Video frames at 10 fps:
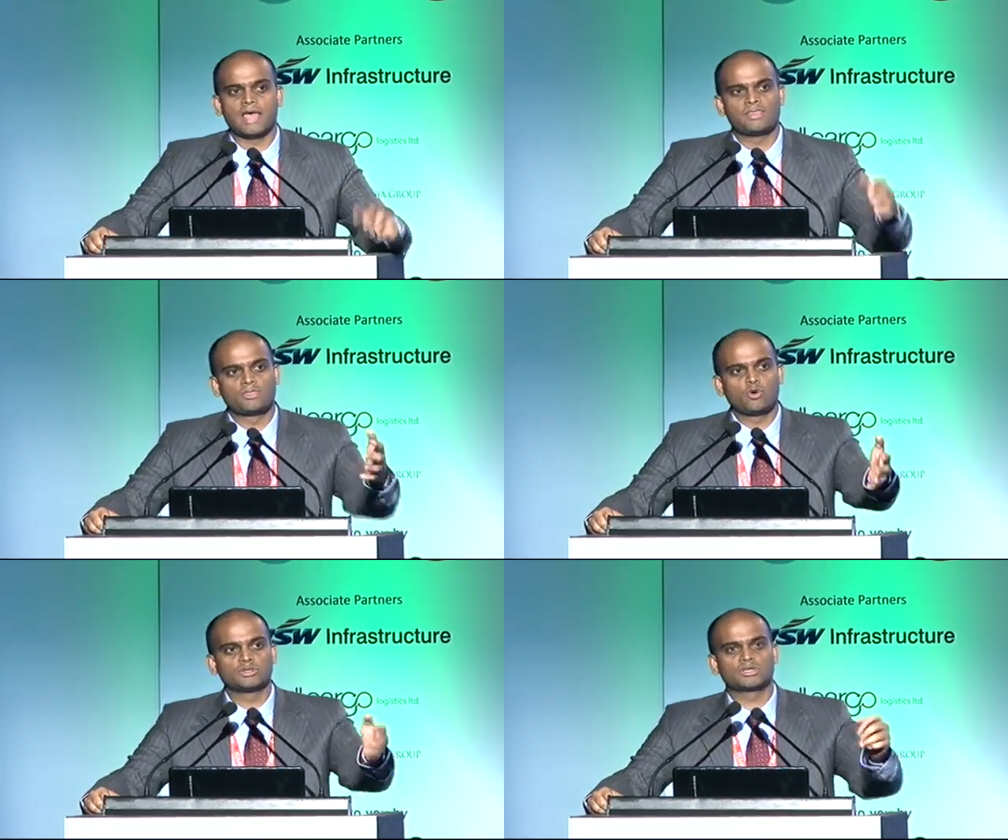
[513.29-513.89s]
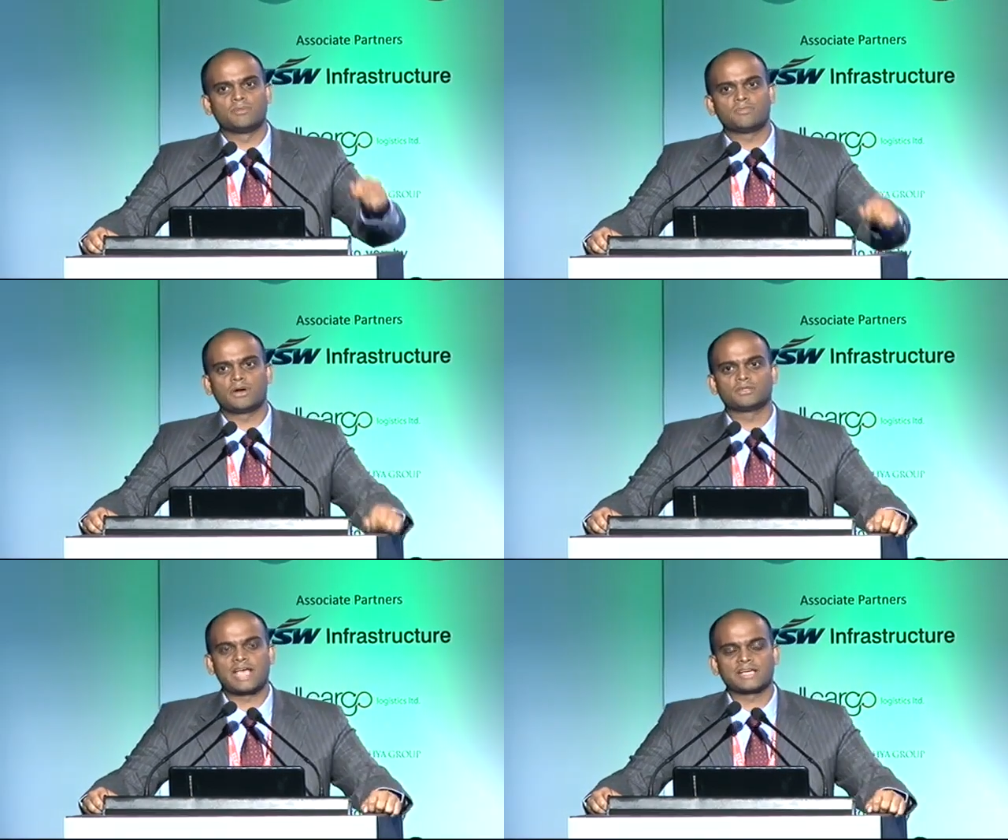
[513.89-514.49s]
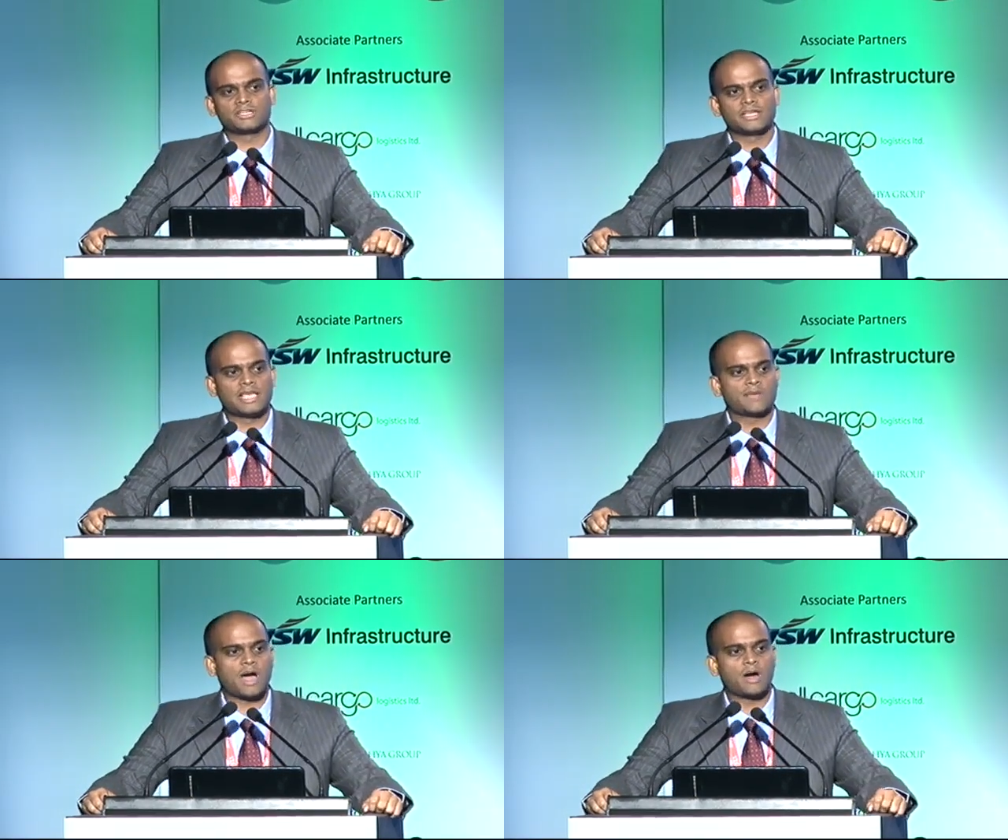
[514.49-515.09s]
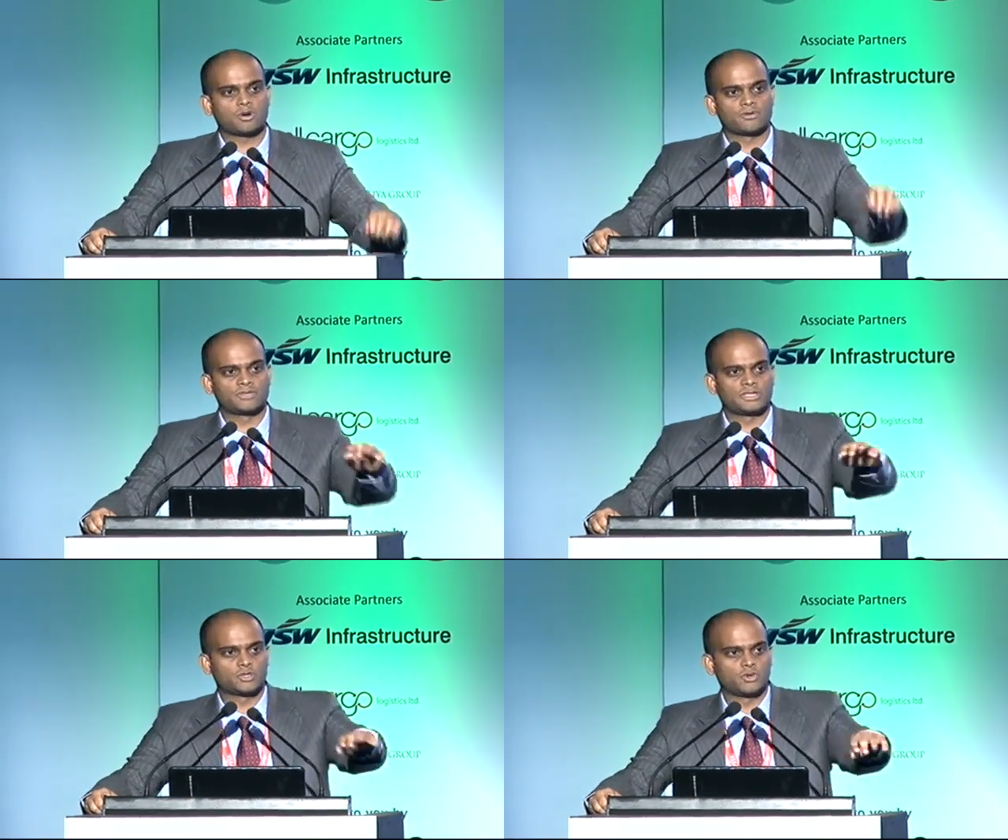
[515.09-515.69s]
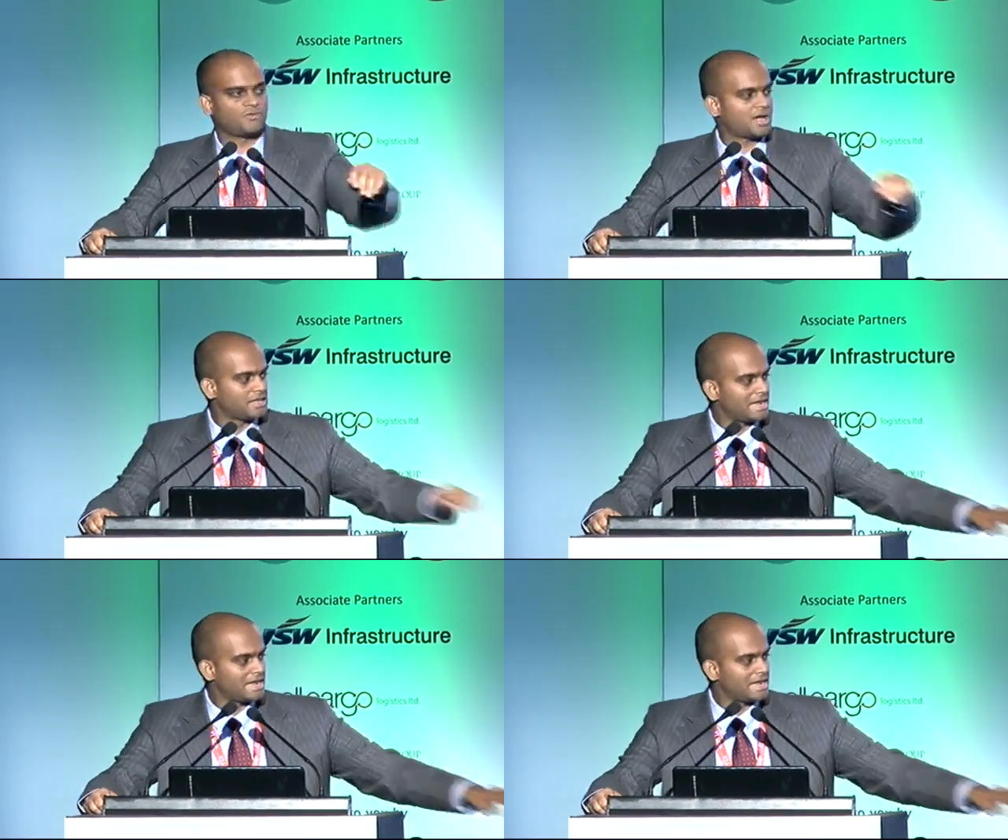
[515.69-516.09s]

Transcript: And those compounds actually came out of the sofa,